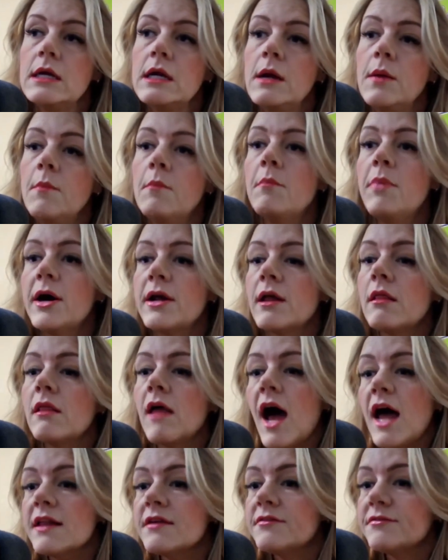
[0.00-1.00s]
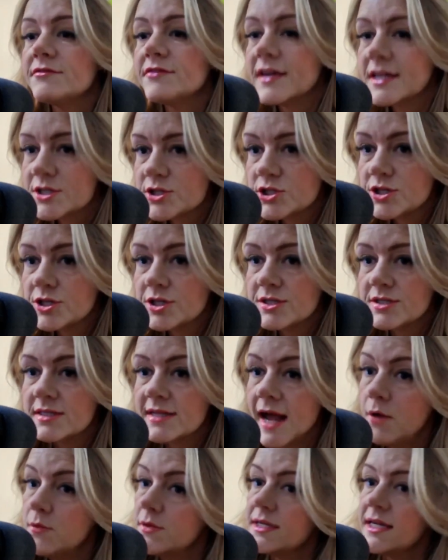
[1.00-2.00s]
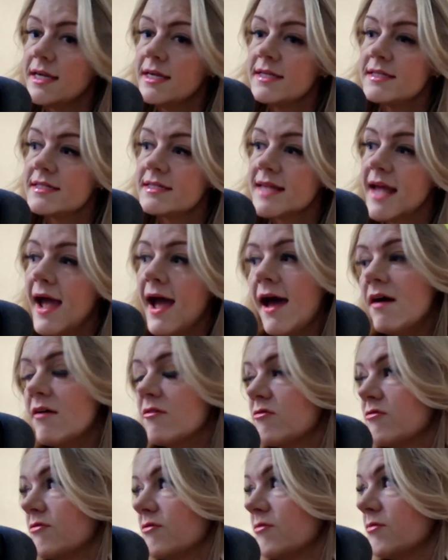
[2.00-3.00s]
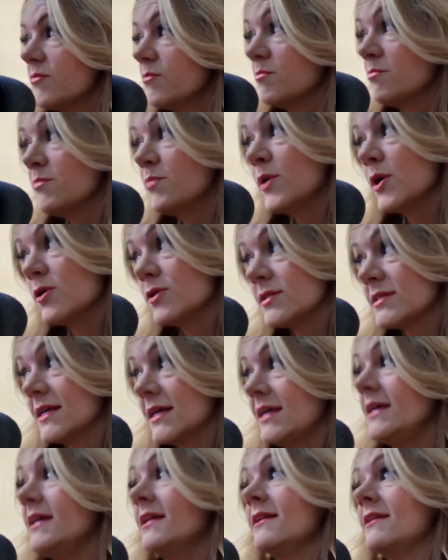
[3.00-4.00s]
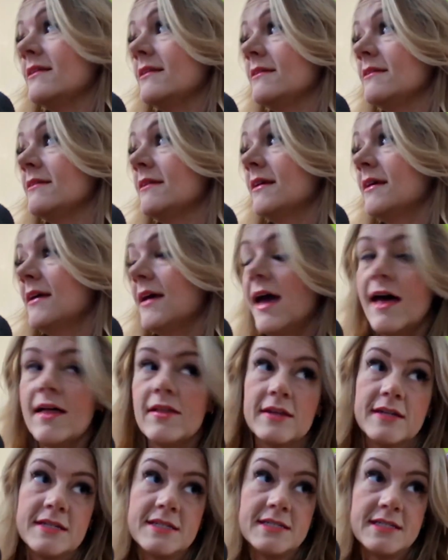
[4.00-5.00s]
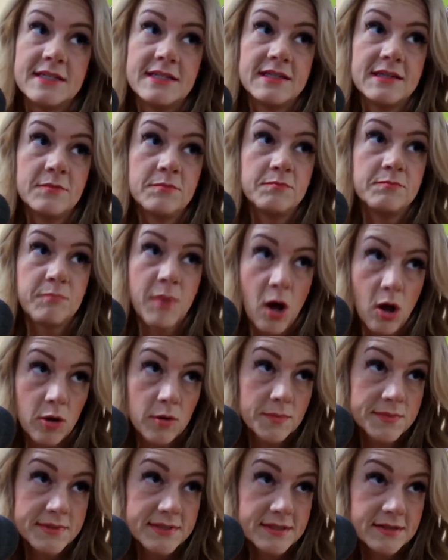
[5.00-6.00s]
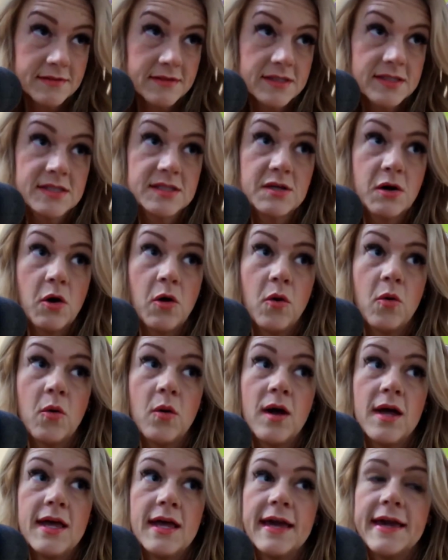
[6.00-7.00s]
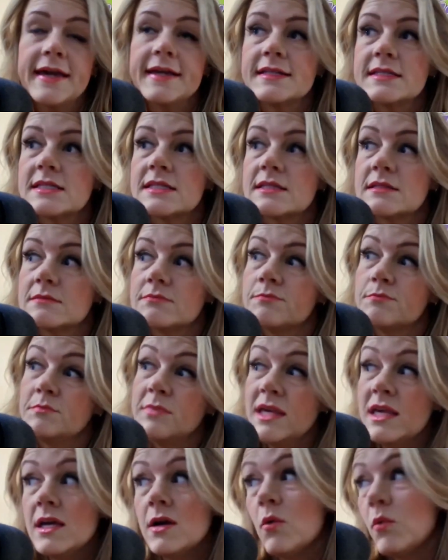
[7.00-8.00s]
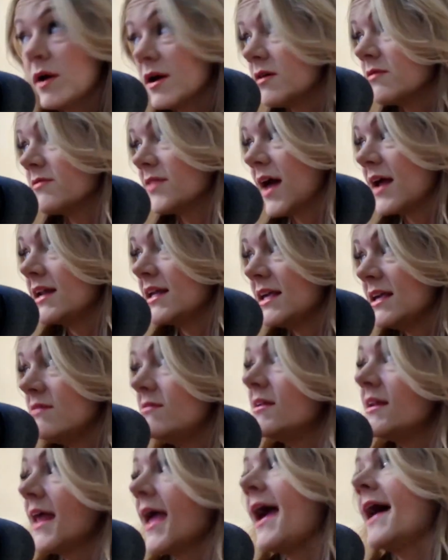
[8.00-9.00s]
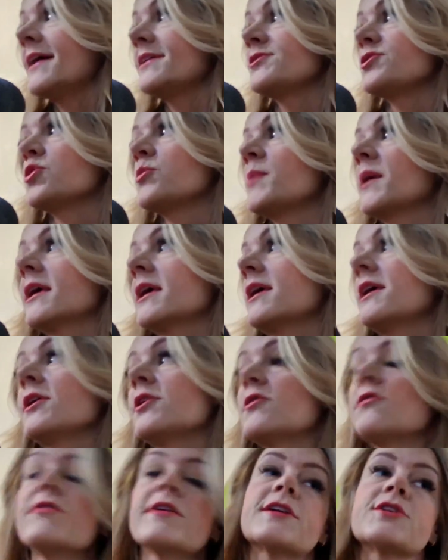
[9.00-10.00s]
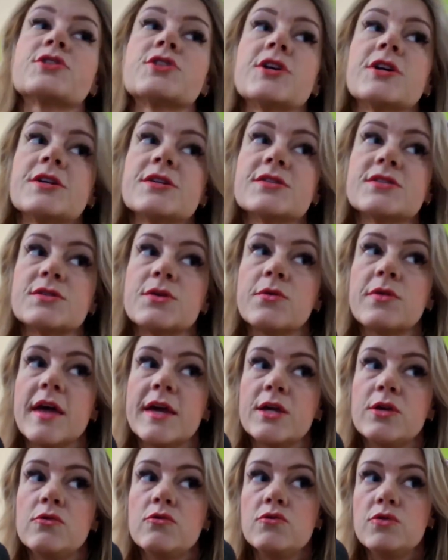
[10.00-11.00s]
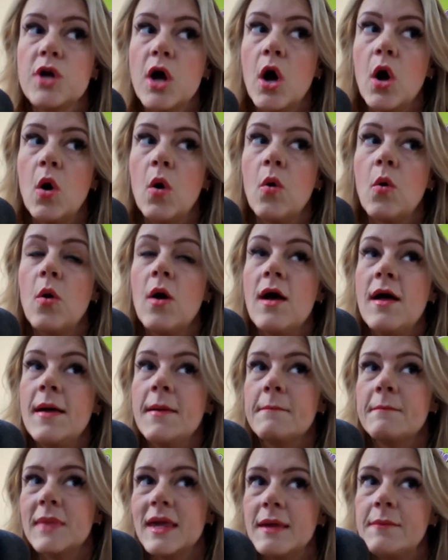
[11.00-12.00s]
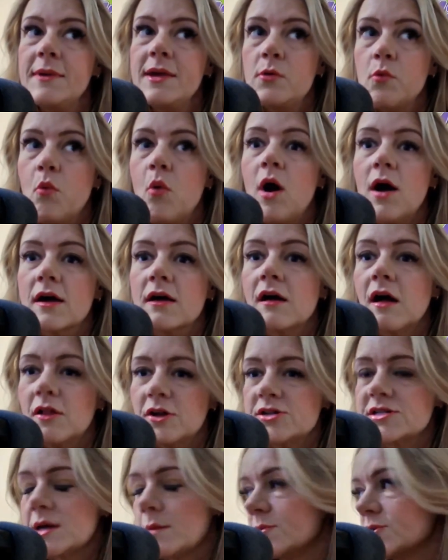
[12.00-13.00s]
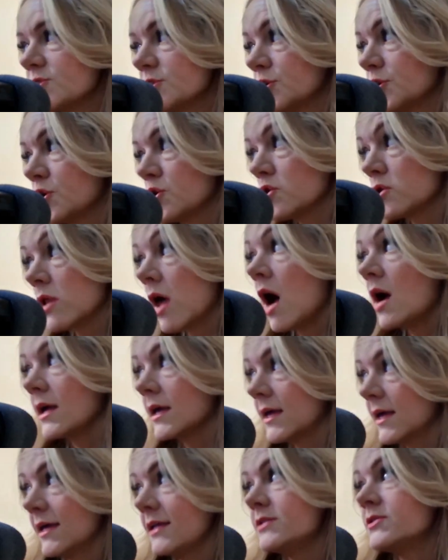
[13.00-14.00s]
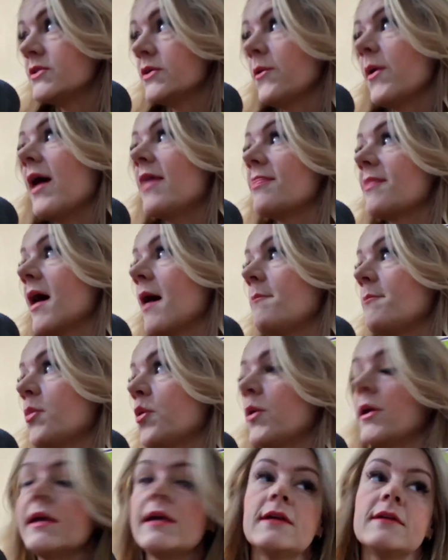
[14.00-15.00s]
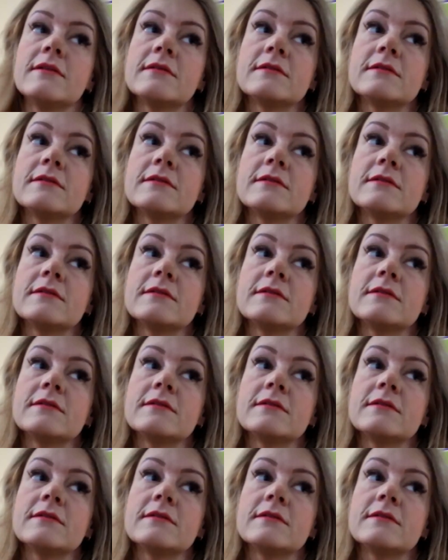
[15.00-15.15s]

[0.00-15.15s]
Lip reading: But a lot of fixtures nowadays have built-in LED bulbs. So it's being aware of that even as you're picking your fixtures, so that you know maybe what color temperature you're locking into at that point.